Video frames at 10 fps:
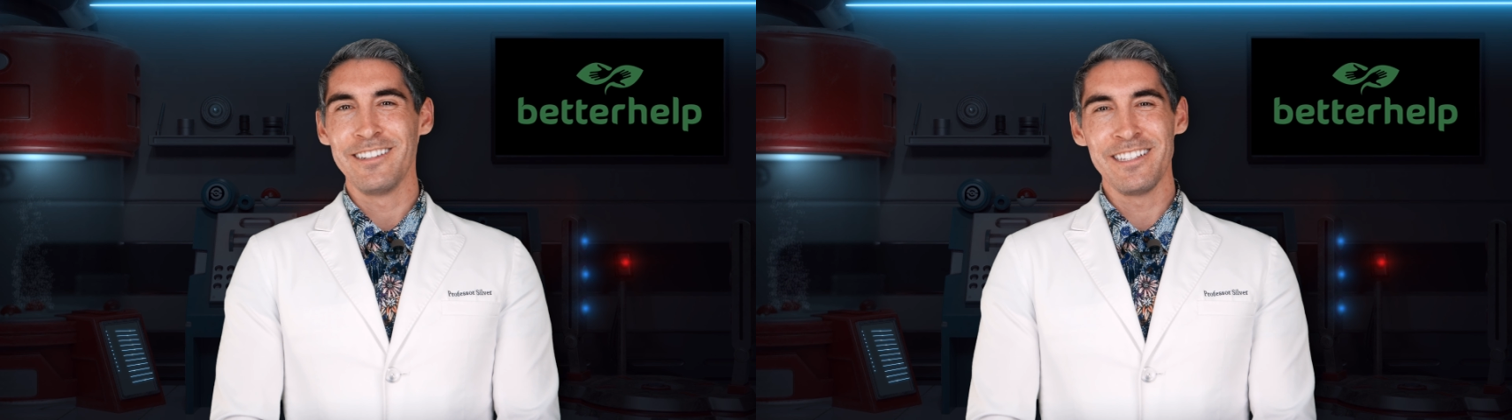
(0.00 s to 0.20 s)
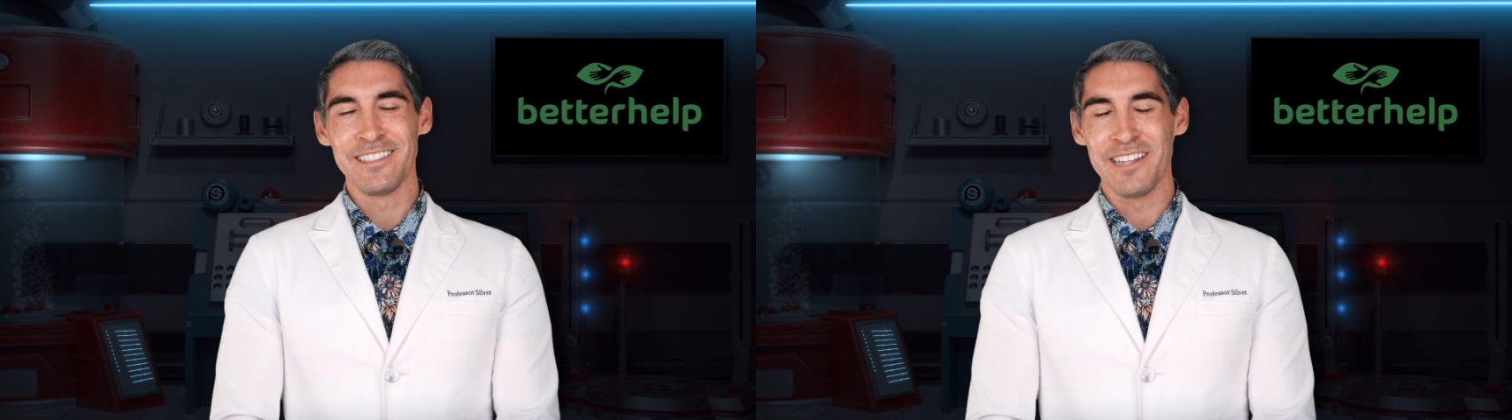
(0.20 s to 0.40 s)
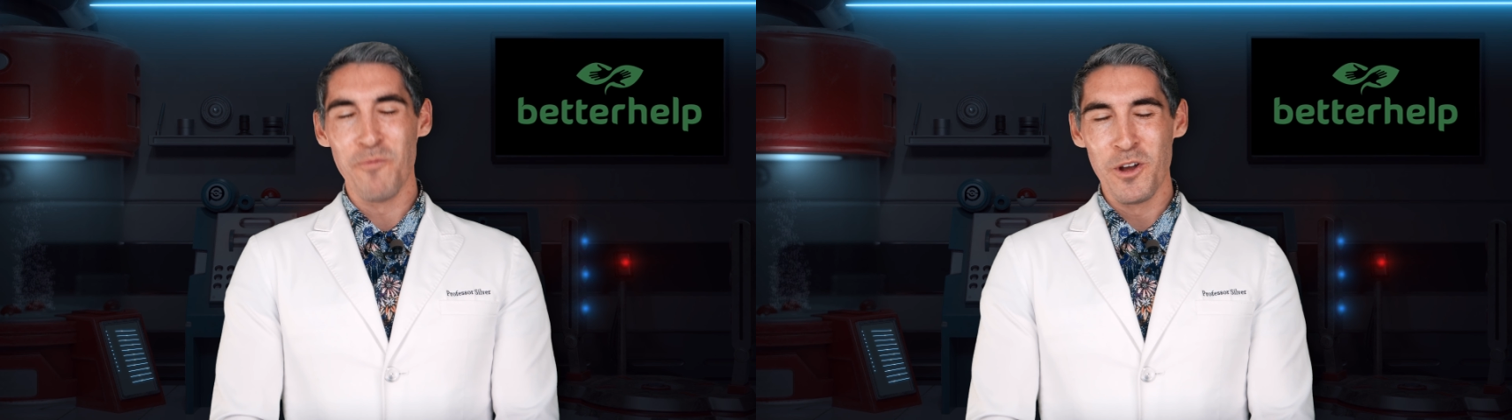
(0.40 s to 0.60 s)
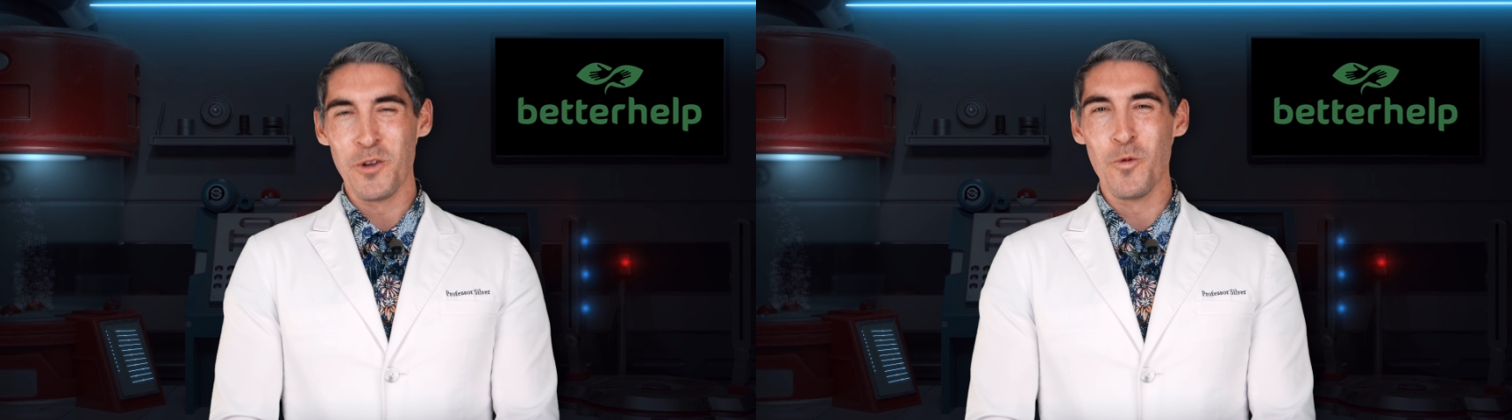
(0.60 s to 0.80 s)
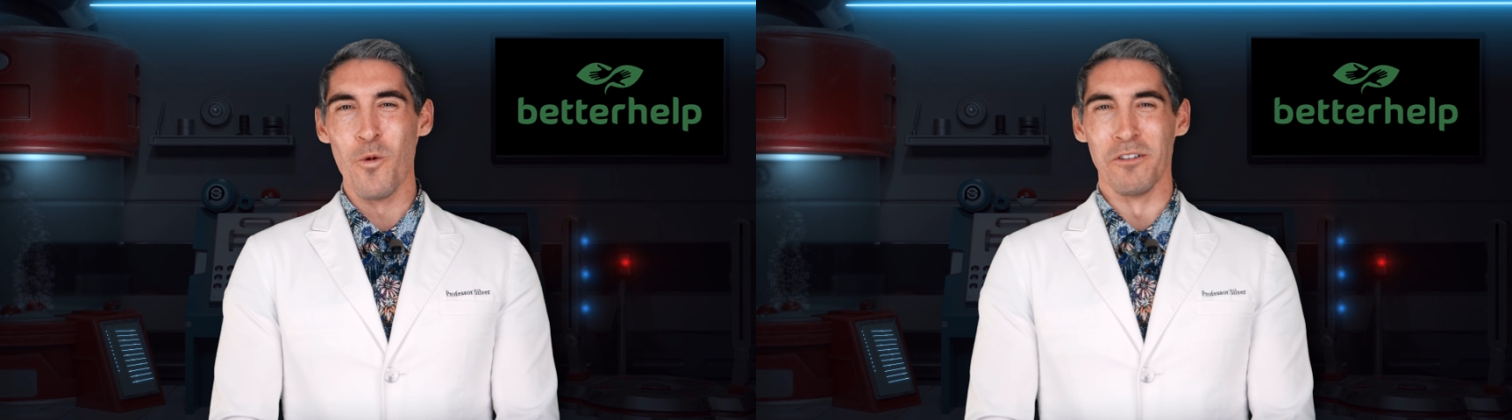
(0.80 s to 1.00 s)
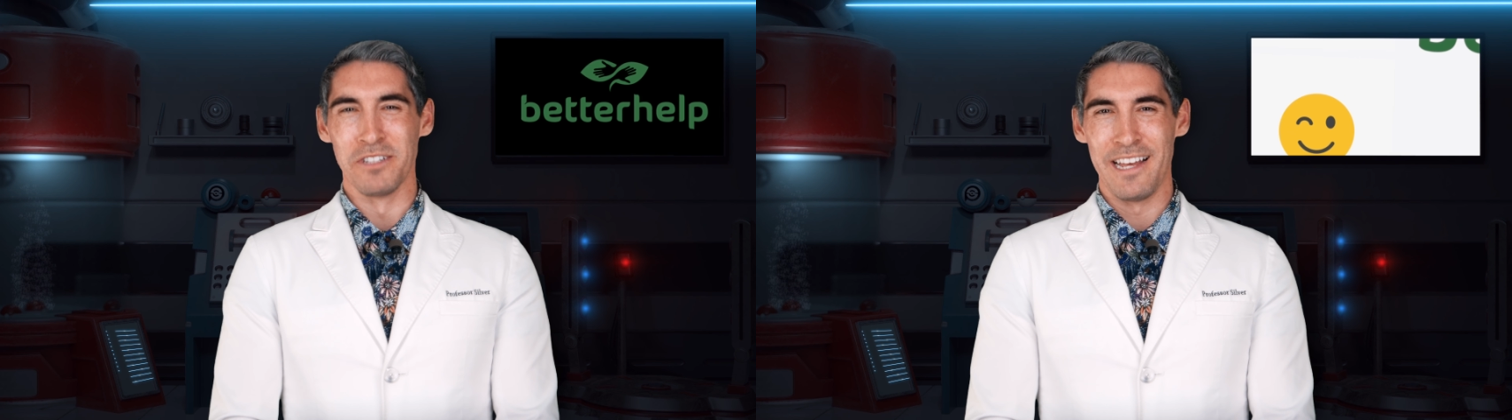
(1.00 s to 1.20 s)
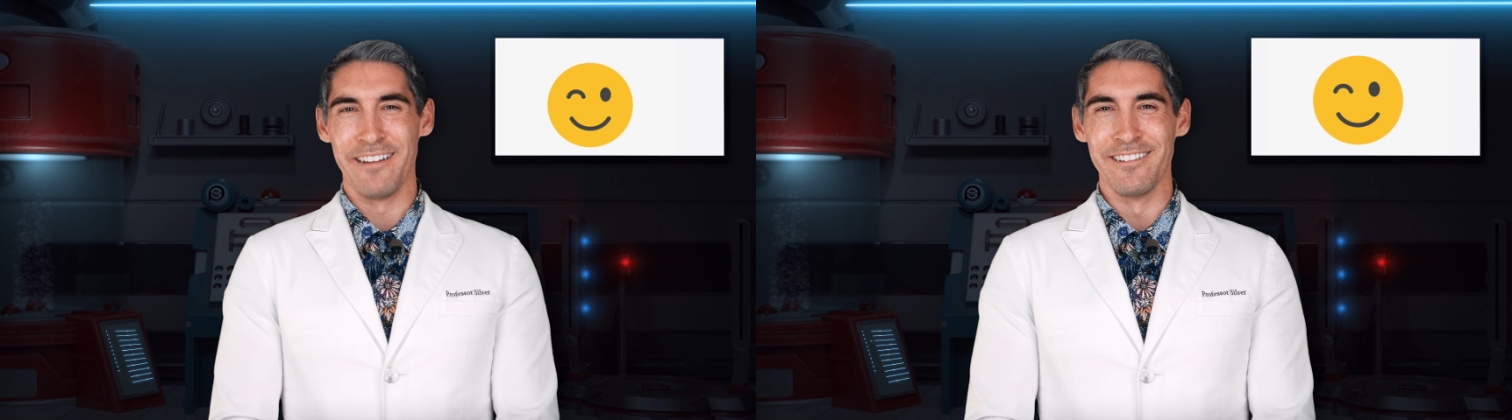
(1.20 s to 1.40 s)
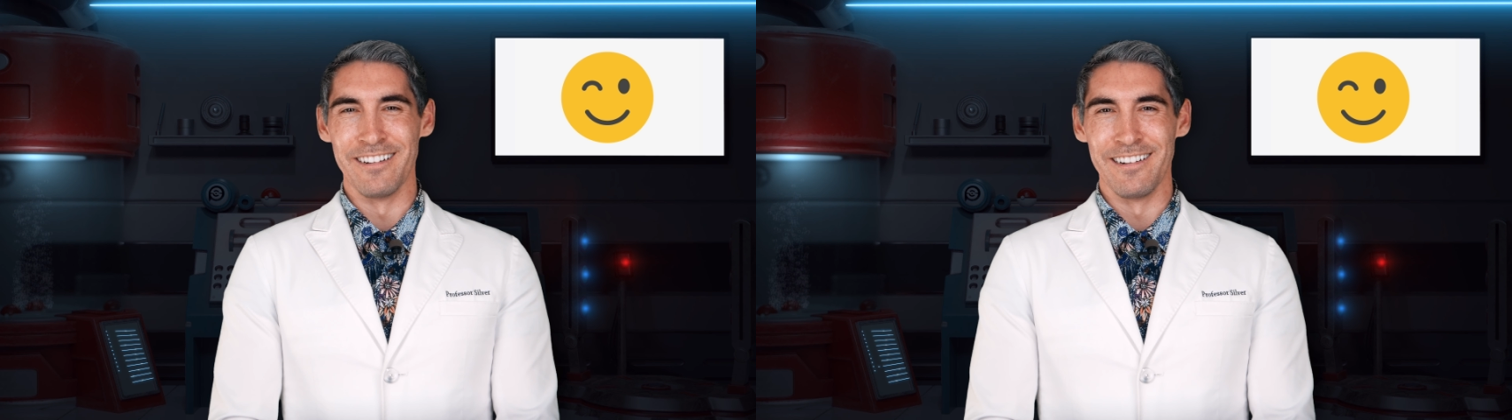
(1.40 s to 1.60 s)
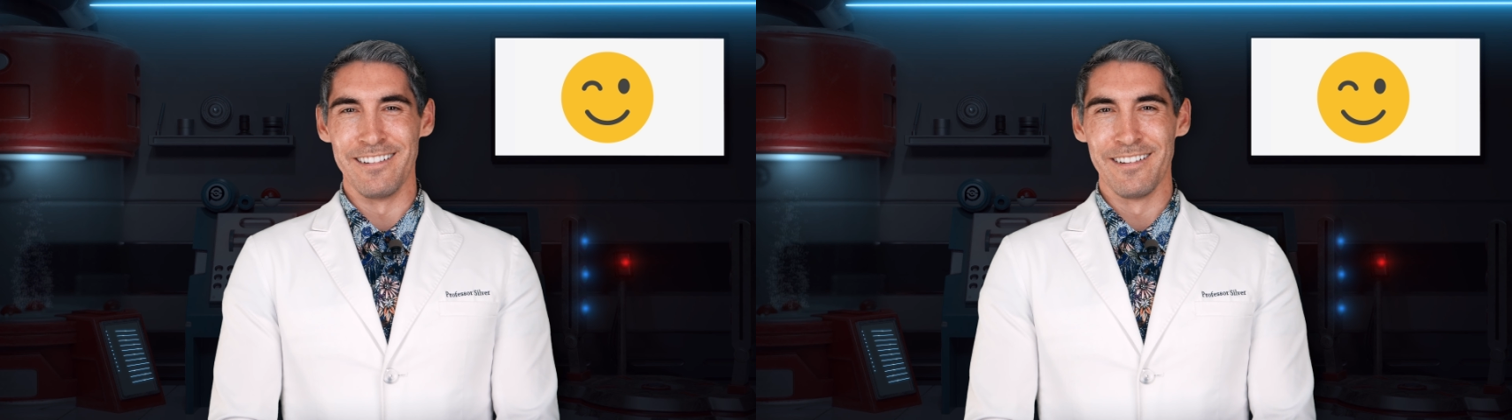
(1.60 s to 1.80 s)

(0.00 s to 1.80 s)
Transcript: to someone who won't tell her.